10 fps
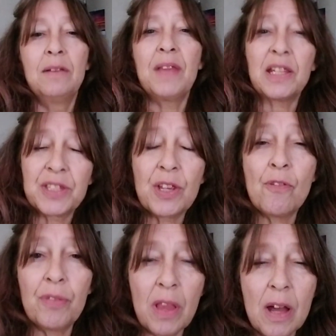that's
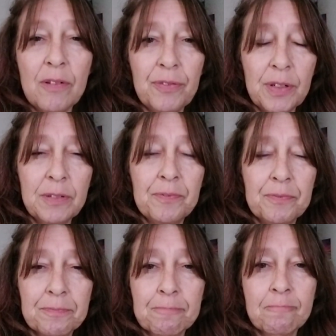self love
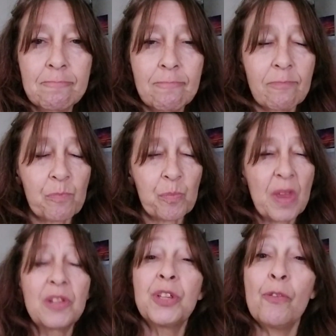
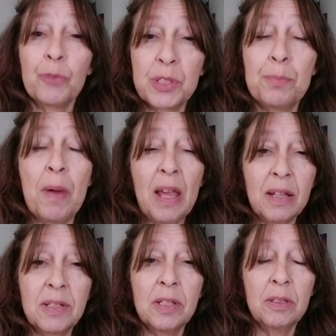self
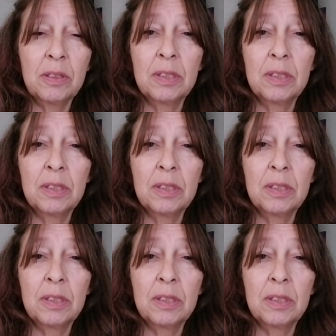respect,